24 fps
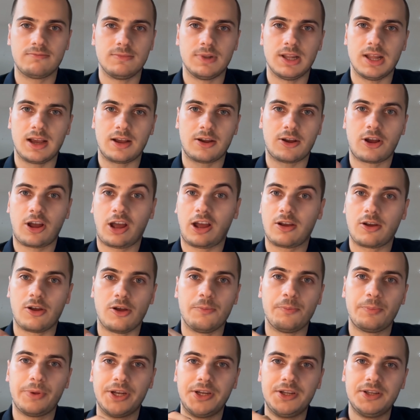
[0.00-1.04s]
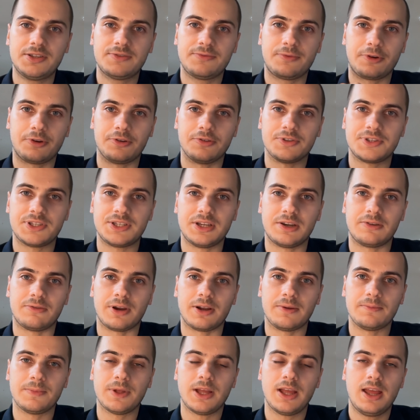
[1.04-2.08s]
like companies for your
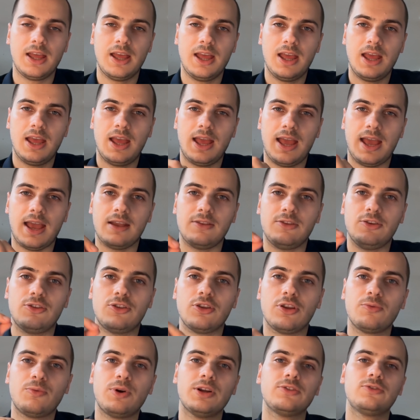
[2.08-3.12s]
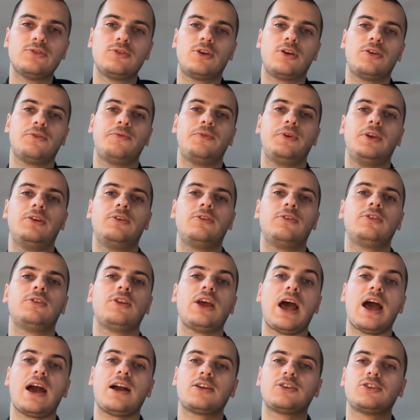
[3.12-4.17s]
CRM, and you don't want to configure
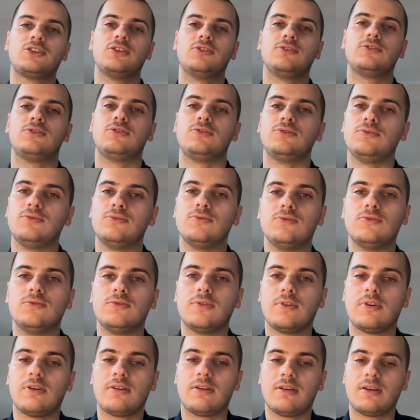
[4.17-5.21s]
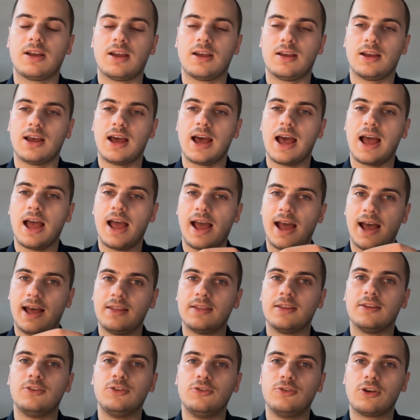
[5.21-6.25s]
the action to
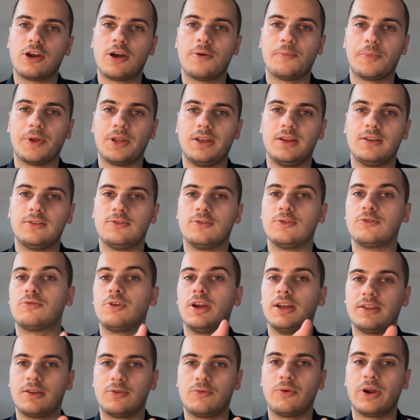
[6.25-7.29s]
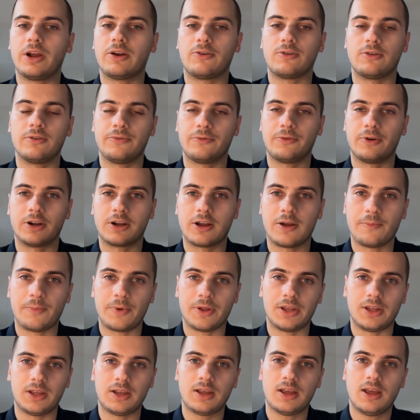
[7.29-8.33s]
add a new company, to create a record for a
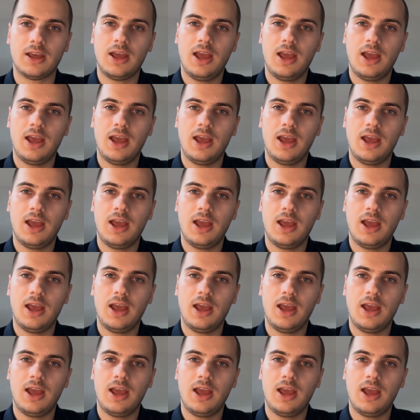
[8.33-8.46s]
company